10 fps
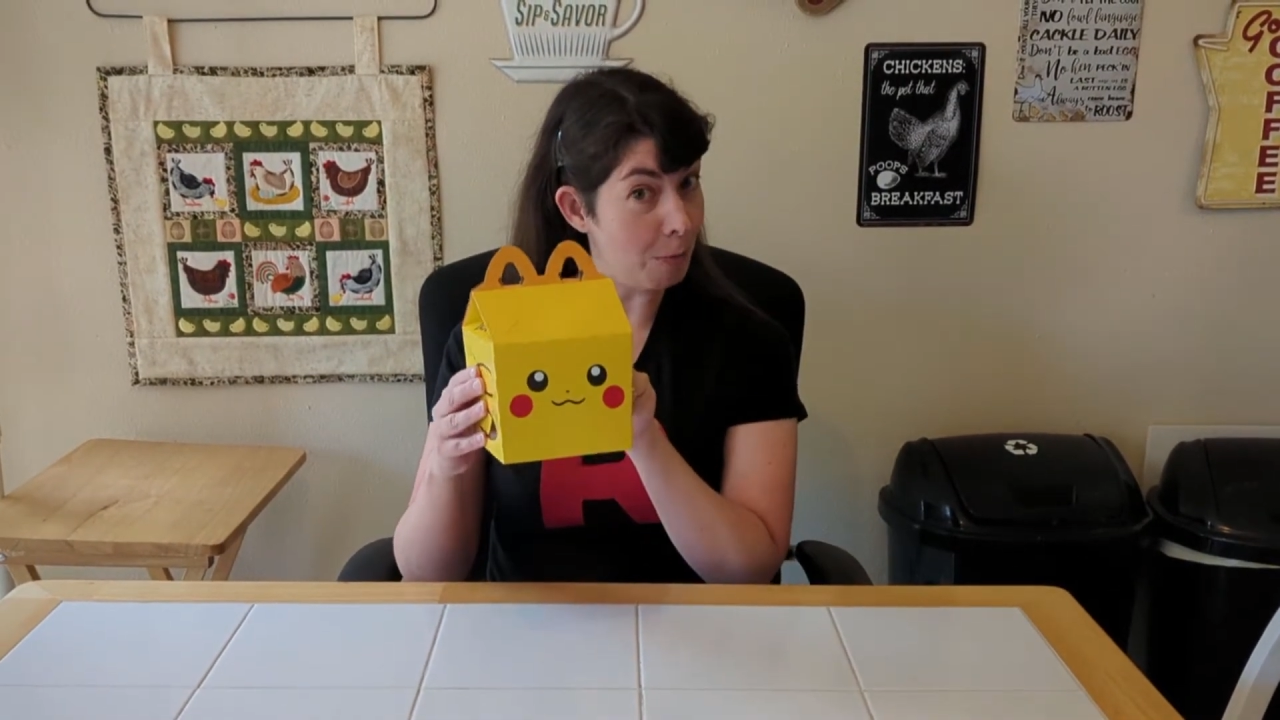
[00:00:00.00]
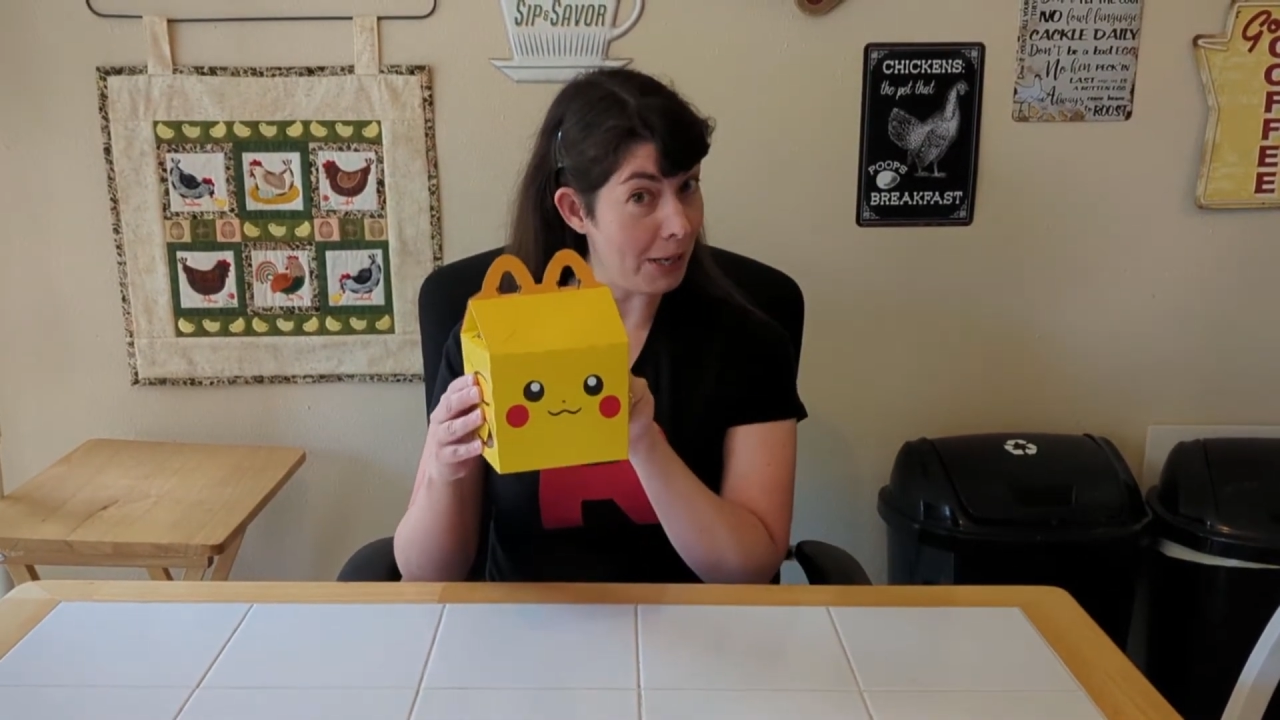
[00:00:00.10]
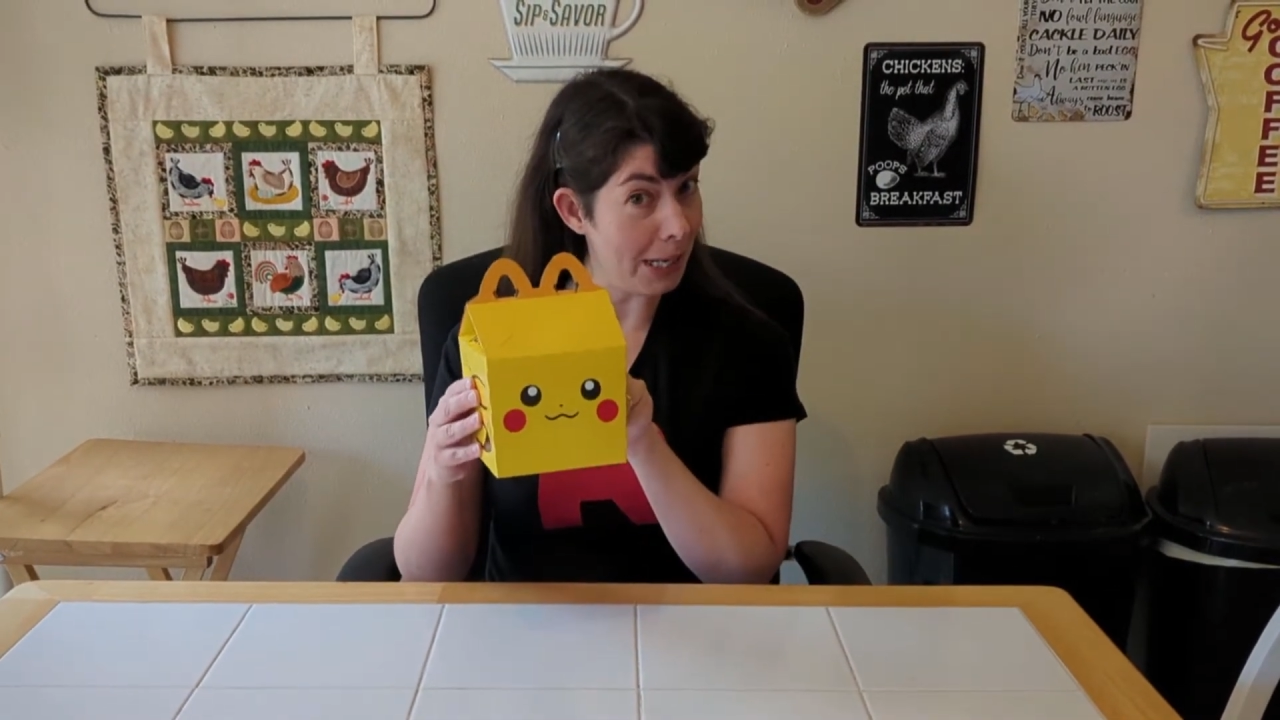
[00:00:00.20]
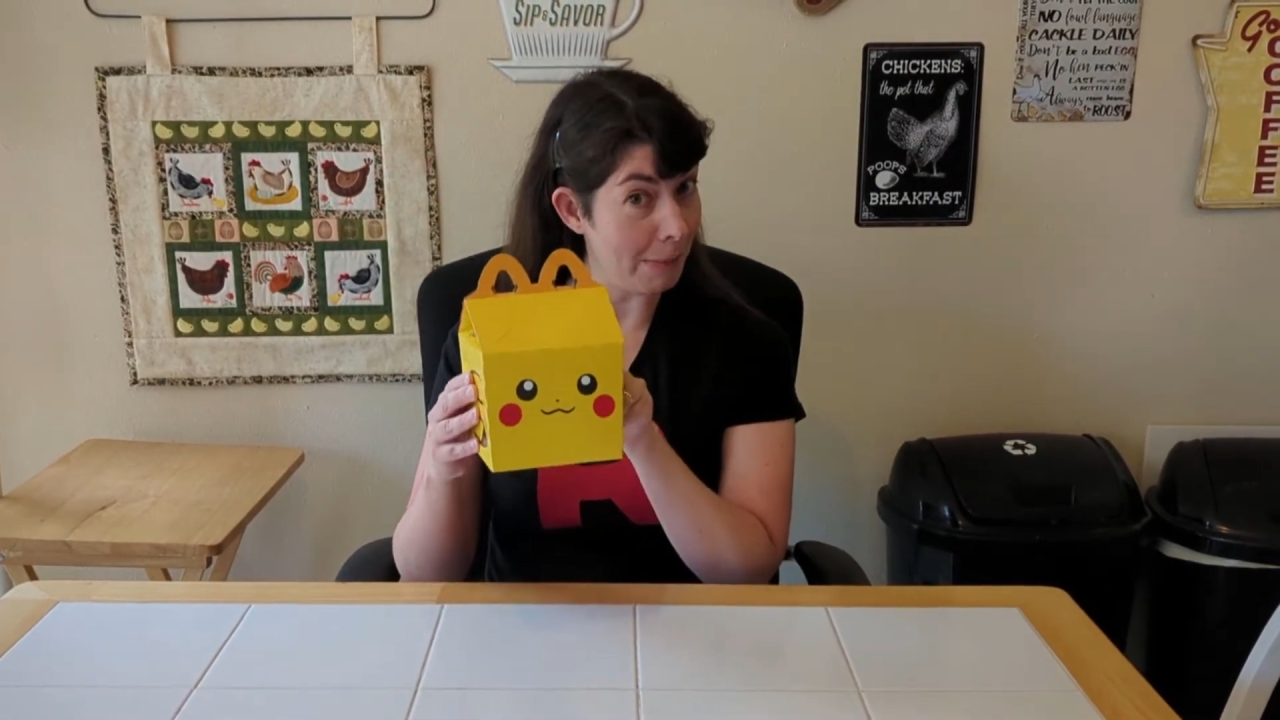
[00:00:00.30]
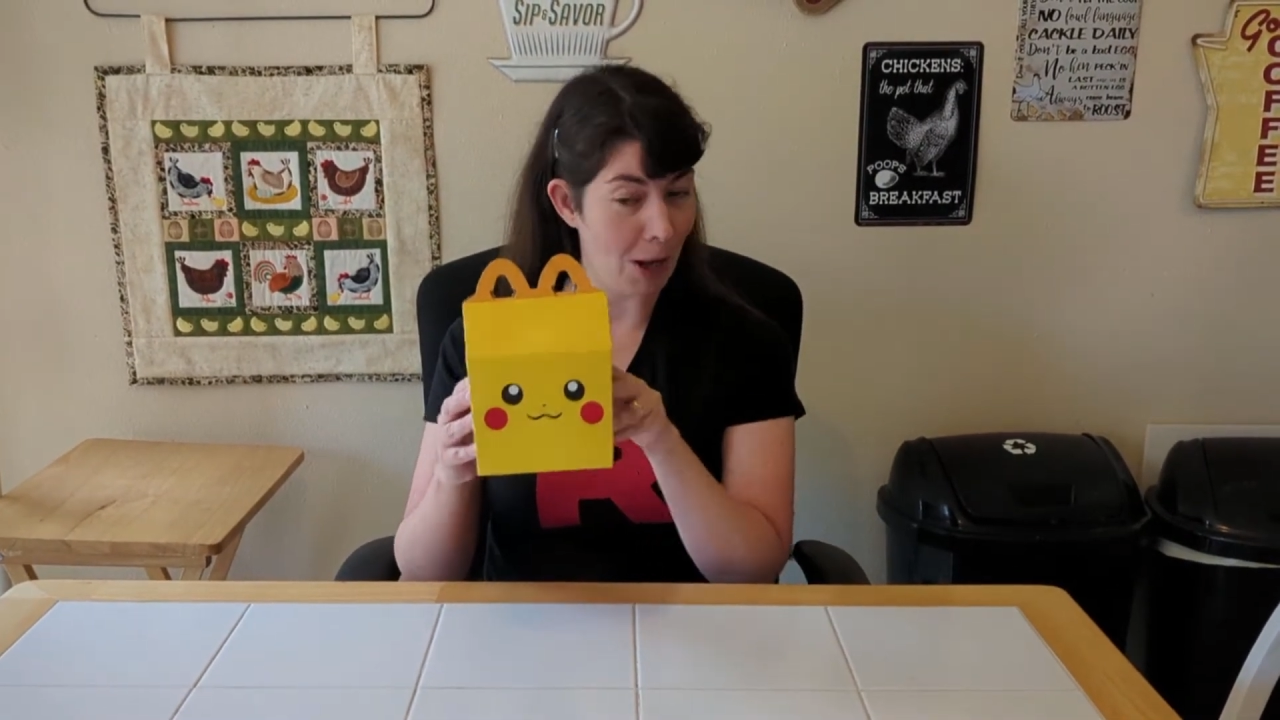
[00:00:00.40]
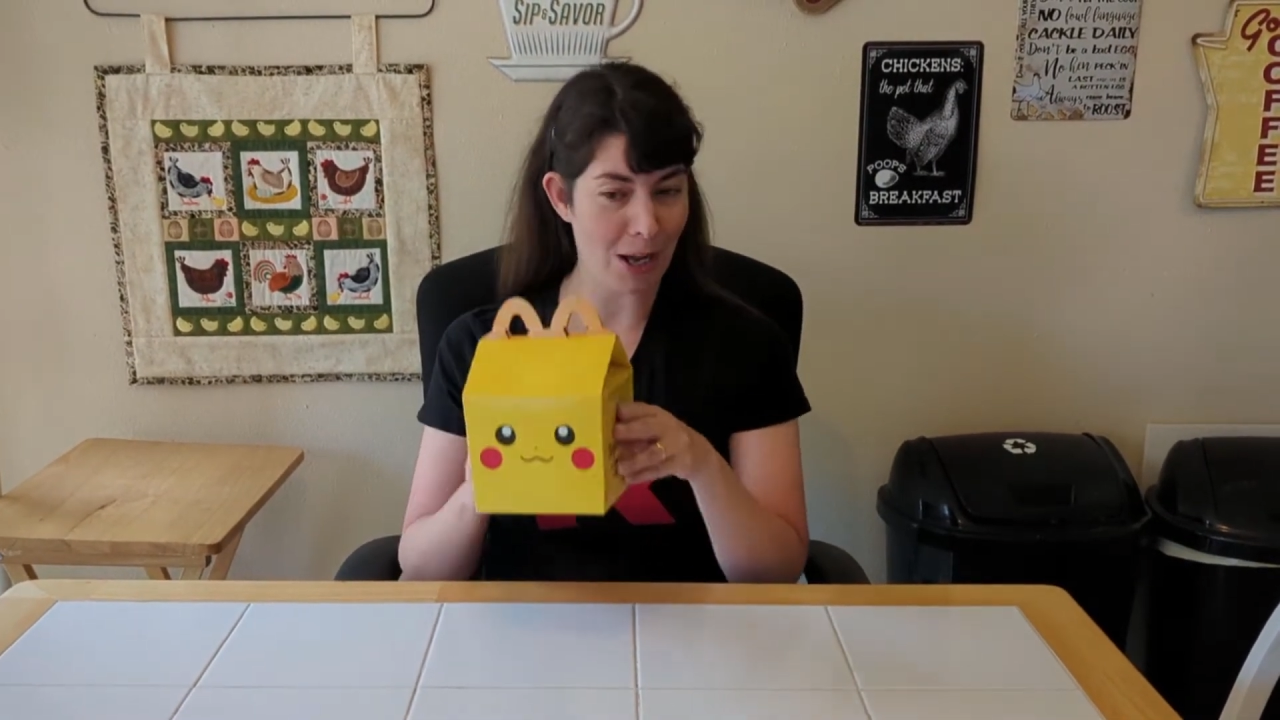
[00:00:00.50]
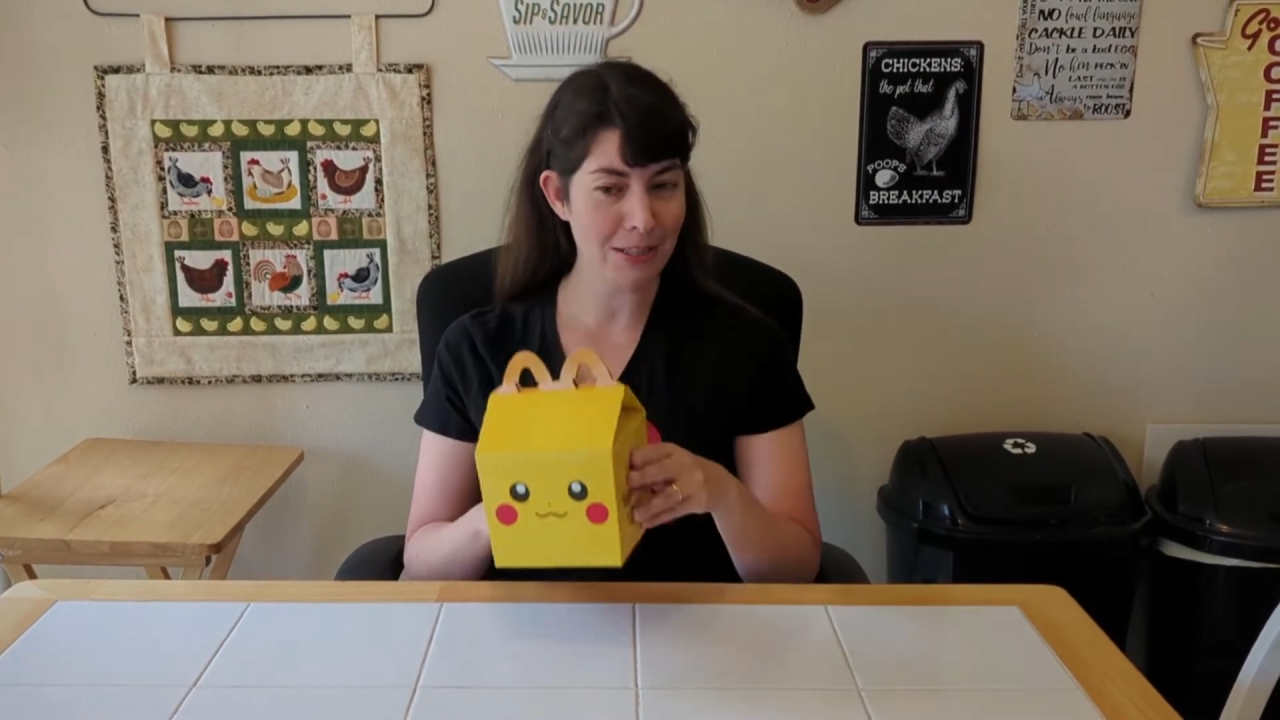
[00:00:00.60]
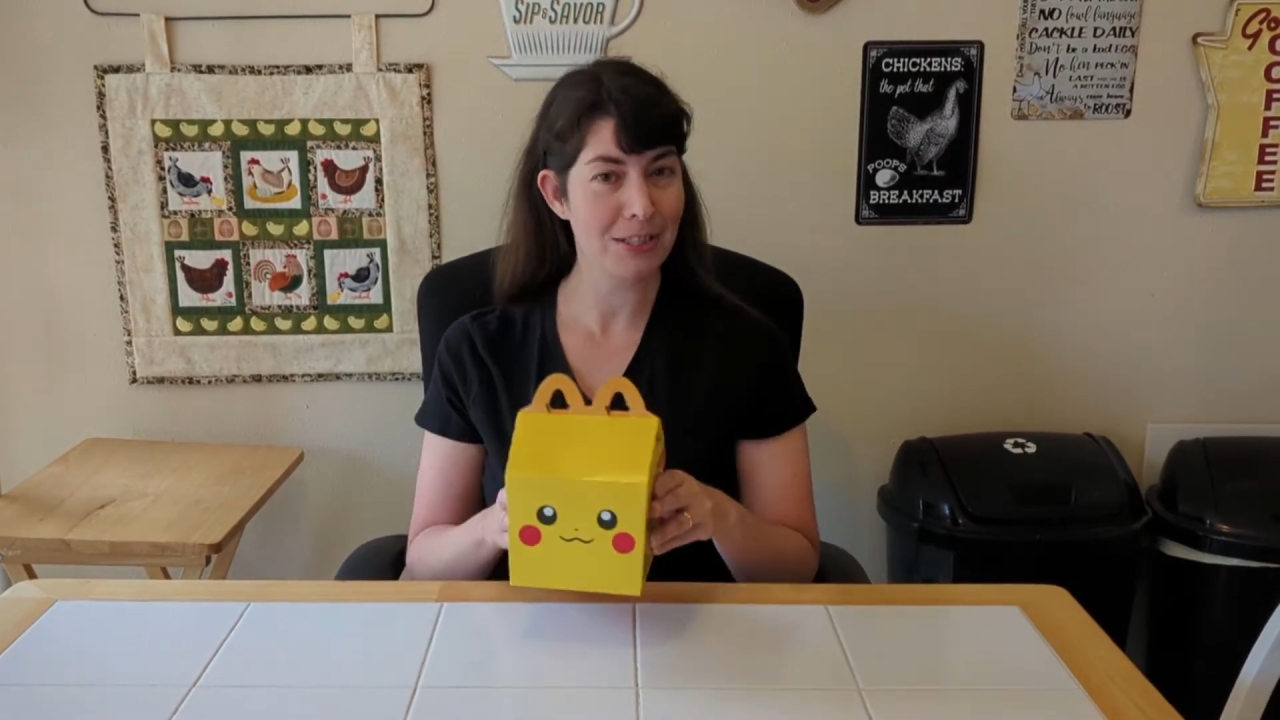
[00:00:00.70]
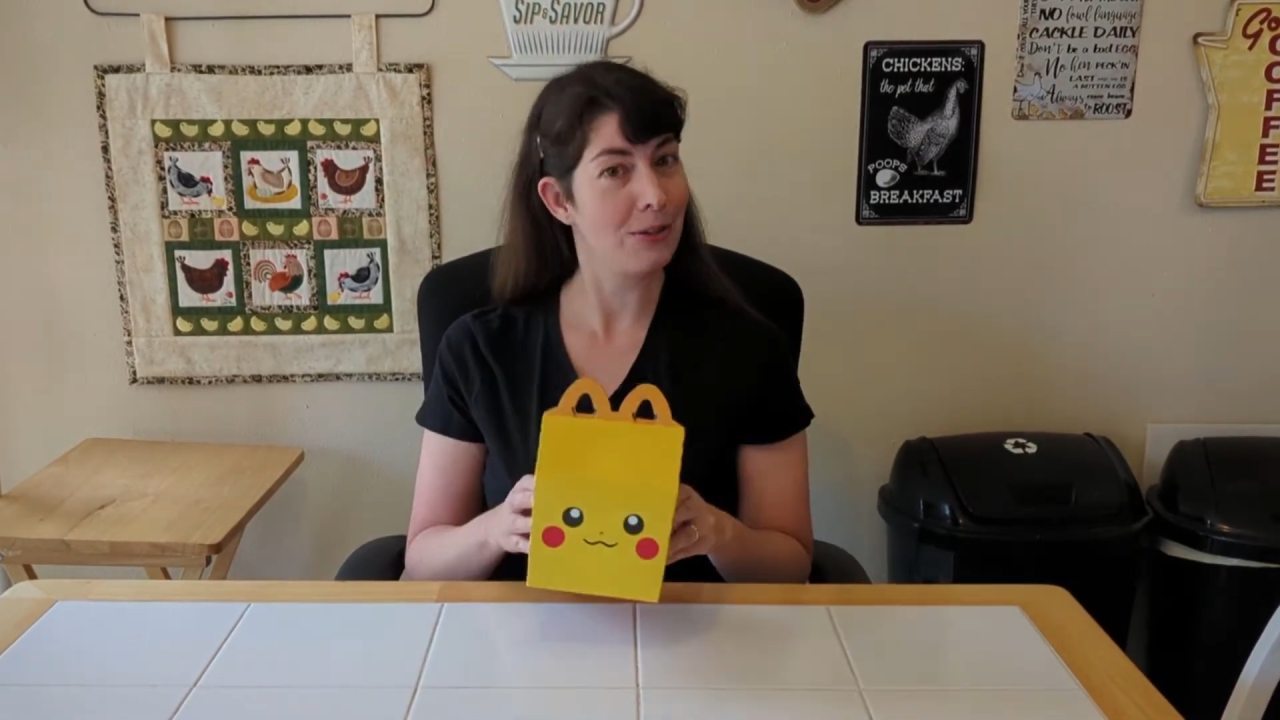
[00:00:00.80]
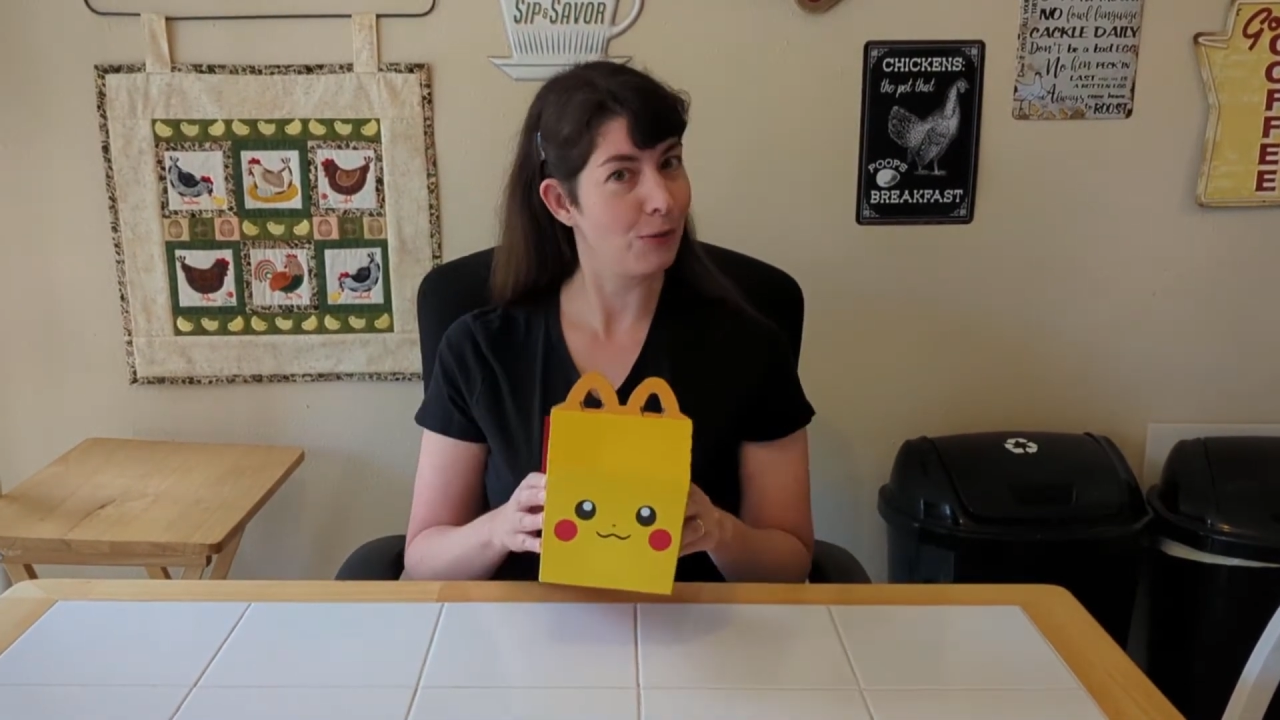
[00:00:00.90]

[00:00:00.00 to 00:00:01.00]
Pika box